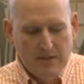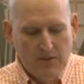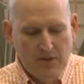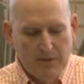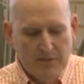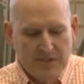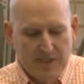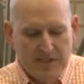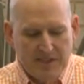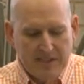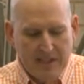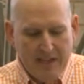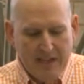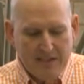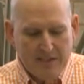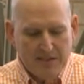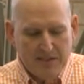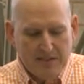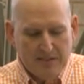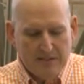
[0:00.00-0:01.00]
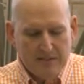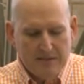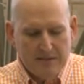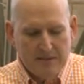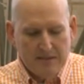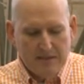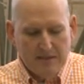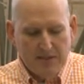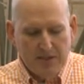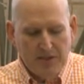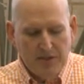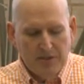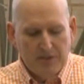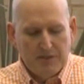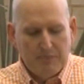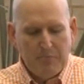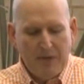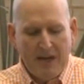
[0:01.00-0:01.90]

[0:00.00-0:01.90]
Grimsley says the Union